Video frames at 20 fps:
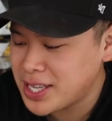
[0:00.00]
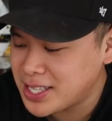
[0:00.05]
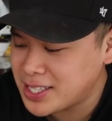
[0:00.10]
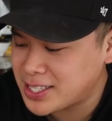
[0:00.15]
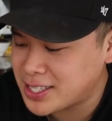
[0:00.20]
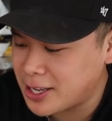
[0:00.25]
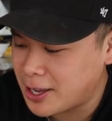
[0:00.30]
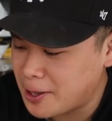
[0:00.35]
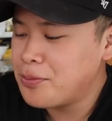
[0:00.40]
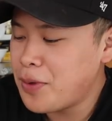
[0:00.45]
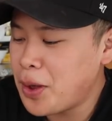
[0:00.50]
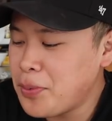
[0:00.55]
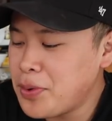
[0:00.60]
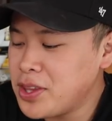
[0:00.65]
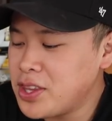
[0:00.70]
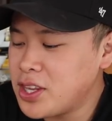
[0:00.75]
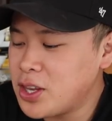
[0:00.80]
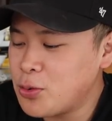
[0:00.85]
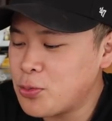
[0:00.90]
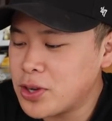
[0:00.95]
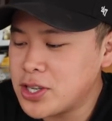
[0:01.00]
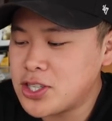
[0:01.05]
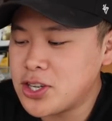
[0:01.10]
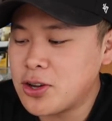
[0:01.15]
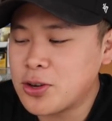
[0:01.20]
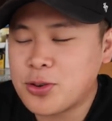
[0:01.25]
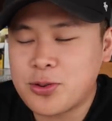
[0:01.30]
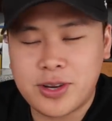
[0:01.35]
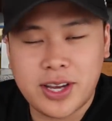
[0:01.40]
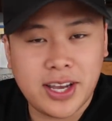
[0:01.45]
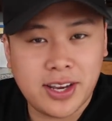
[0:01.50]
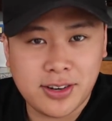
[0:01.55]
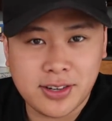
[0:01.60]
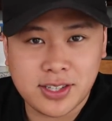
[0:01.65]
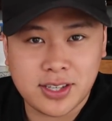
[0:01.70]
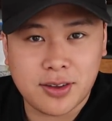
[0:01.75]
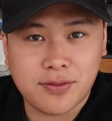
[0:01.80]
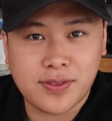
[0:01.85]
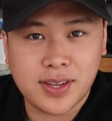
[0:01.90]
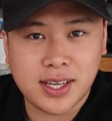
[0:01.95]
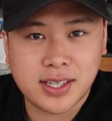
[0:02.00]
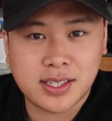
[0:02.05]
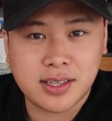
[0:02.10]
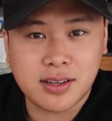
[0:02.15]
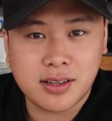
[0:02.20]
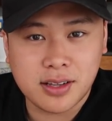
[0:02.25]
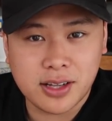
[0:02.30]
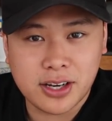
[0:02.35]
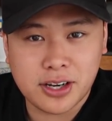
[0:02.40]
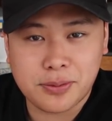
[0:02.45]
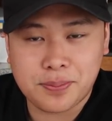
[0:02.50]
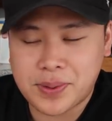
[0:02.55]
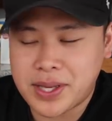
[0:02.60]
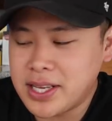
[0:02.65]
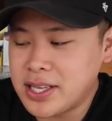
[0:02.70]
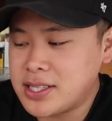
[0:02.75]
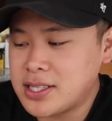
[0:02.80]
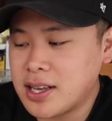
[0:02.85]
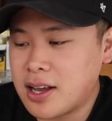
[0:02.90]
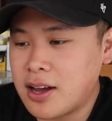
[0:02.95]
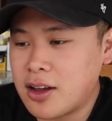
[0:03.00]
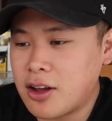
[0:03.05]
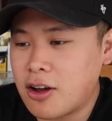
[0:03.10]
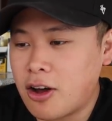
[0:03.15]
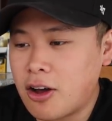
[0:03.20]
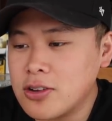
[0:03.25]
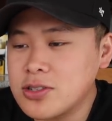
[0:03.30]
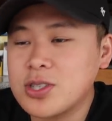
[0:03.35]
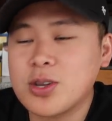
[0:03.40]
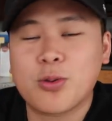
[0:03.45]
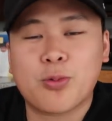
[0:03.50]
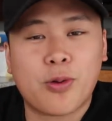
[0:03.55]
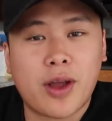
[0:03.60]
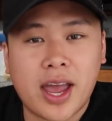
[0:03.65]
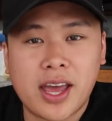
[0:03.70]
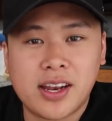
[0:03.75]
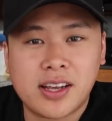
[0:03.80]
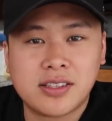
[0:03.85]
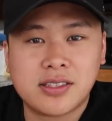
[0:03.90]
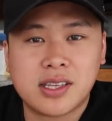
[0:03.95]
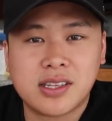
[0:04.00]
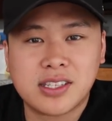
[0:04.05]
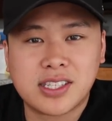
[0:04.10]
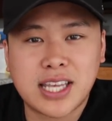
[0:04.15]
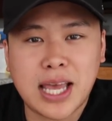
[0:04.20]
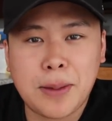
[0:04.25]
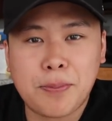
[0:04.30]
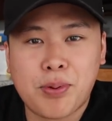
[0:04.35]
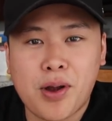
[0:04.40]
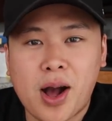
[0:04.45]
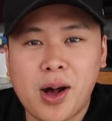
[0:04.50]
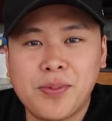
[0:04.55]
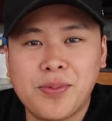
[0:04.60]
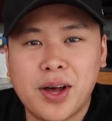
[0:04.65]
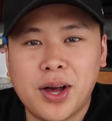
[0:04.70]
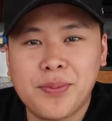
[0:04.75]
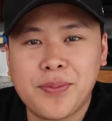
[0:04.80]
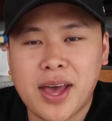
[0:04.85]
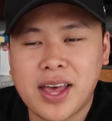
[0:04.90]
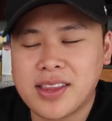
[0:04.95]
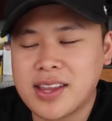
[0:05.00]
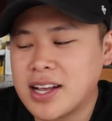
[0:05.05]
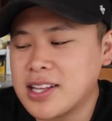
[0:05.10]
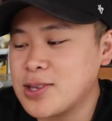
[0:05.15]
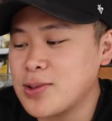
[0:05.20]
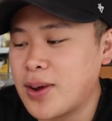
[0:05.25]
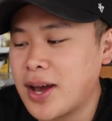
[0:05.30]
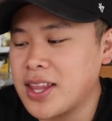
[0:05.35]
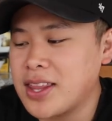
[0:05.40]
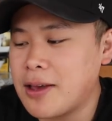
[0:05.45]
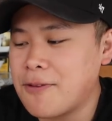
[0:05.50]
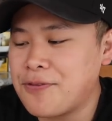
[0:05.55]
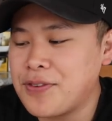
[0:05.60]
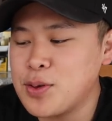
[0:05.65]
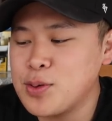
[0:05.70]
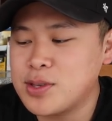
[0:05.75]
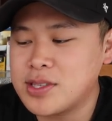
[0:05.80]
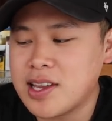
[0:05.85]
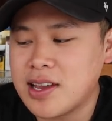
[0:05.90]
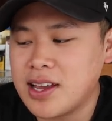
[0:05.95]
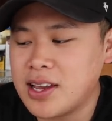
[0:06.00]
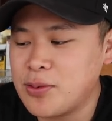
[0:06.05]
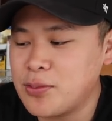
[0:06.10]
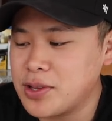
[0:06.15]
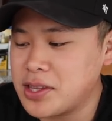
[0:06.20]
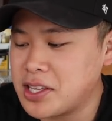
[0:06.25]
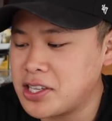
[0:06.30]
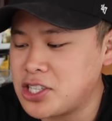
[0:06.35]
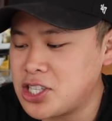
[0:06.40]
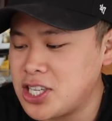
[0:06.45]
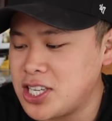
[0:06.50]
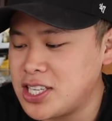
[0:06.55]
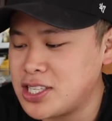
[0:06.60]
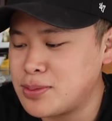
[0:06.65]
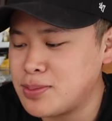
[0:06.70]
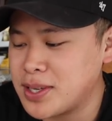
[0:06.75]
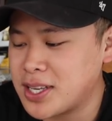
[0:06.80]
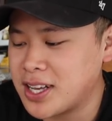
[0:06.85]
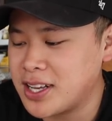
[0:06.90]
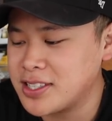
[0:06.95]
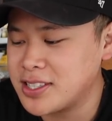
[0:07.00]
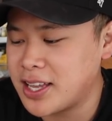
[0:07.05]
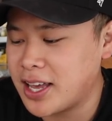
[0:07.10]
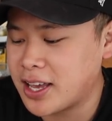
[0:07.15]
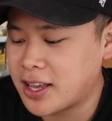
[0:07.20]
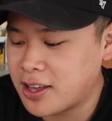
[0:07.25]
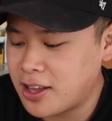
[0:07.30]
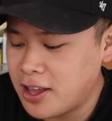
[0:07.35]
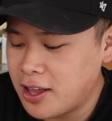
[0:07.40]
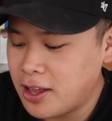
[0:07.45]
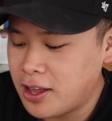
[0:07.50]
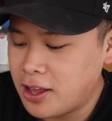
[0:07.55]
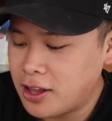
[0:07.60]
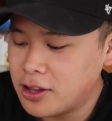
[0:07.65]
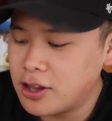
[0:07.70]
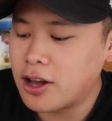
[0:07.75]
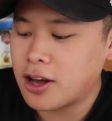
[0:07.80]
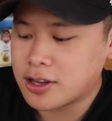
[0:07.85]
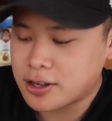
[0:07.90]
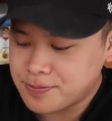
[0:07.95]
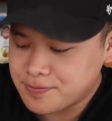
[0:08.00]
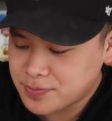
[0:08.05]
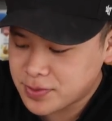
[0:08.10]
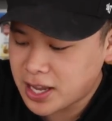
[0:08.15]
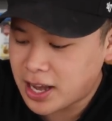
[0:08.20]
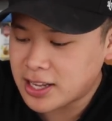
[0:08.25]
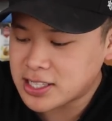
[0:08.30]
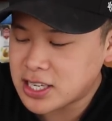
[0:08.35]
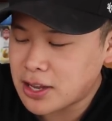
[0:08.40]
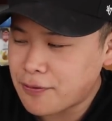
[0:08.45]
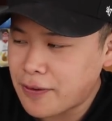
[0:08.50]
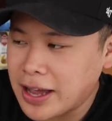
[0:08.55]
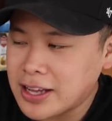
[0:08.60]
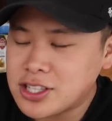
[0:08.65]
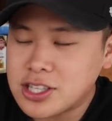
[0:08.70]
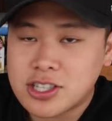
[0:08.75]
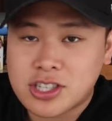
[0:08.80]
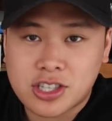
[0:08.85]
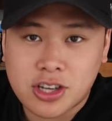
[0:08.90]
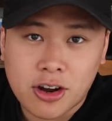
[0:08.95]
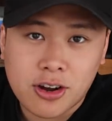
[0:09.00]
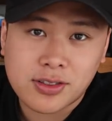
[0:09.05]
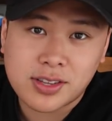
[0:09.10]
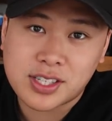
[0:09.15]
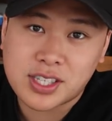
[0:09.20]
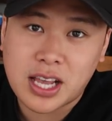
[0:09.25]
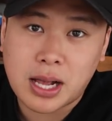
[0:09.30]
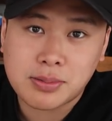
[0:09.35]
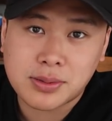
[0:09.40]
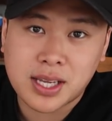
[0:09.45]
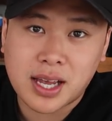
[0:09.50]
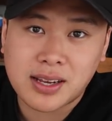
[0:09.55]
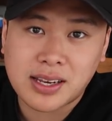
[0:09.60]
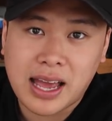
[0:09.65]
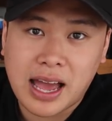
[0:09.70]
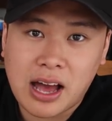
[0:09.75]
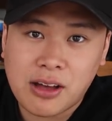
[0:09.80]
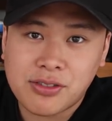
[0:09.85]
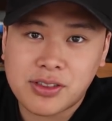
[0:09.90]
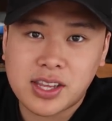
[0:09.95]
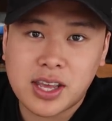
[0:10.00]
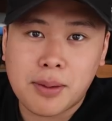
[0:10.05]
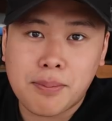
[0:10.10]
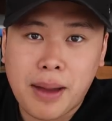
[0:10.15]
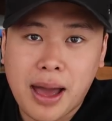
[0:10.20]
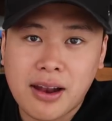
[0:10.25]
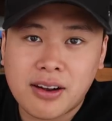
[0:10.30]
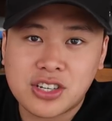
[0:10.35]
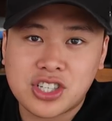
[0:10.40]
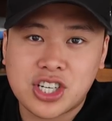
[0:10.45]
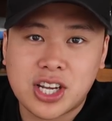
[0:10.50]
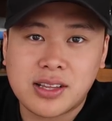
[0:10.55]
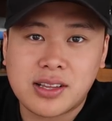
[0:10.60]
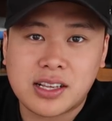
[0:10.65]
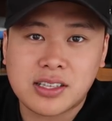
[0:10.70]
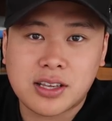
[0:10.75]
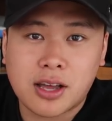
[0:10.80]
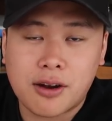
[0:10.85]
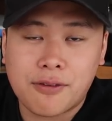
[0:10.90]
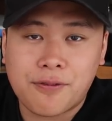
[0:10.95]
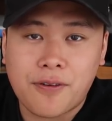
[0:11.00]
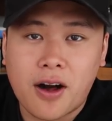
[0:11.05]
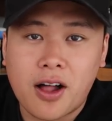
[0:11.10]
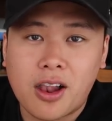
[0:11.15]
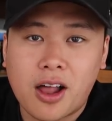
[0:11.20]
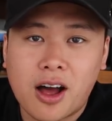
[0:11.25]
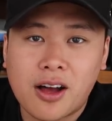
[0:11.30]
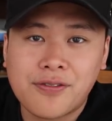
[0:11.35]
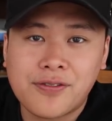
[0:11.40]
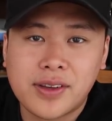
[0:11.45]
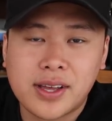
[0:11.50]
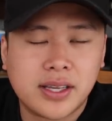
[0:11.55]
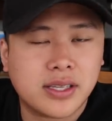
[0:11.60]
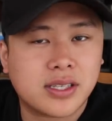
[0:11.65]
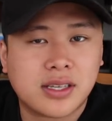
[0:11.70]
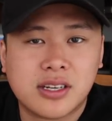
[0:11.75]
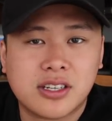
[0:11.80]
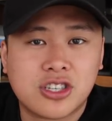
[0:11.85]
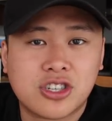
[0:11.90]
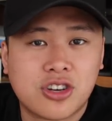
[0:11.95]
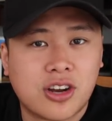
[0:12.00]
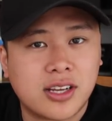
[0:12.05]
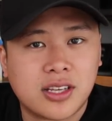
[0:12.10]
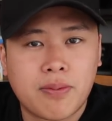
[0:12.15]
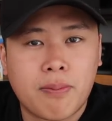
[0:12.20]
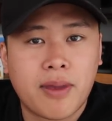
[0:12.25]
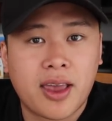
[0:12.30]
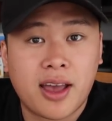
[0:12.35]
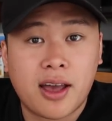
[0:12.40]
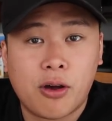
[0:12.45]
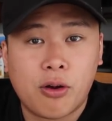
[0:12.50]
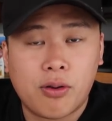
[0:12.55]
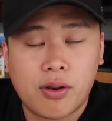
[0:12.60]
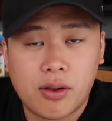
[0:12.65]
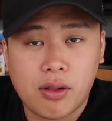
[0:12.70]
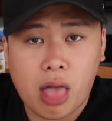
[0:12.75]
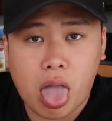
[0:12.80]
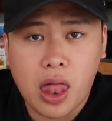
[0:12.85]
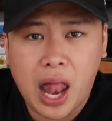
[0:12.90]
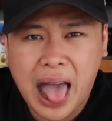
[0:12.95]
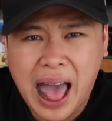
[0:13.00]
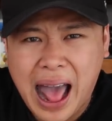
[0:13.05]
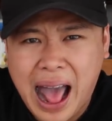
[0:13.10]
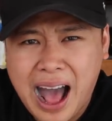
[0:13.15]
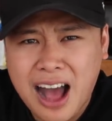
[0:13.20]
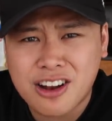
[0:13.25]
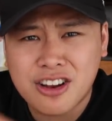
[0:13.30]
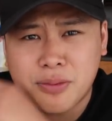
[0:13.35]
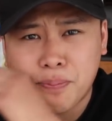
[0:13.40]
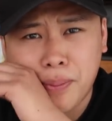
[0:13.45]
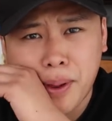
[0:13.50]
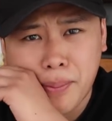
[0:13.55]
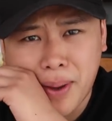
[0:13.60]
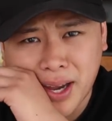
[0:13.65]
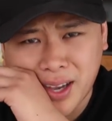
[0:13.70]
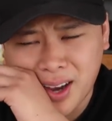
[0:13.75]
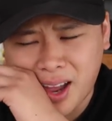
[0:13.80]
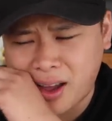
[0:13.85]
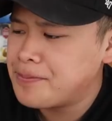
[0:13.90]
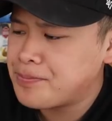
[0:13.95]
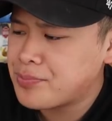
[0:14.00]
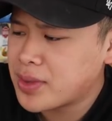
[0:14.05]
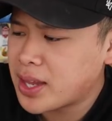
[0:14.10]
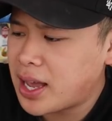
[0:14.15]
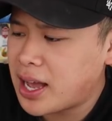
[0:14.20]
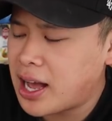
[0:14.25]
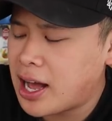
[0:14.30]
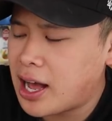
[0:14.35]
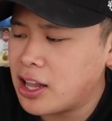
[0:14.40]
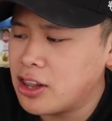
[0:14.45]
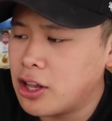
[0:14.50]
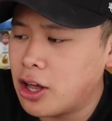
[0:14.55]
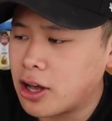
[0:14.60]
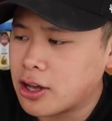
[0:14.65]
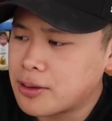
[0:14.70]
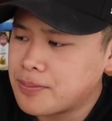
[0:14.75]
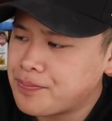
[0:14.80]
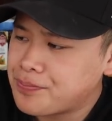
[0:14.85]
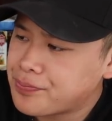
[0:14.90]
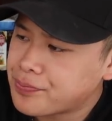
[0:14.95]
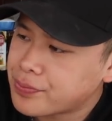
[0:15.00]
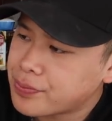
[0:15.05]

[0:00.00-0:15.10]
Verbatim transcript: pizza. Maybe the original creators of this glitter pizza also ran into the same problem and that's why they fused it in with the cheese because like, look, Guys, if I just turn this upside down, the amount of shit that's gonna fall off is gonna stress me out. I, I just bit my tongue. Uh, look,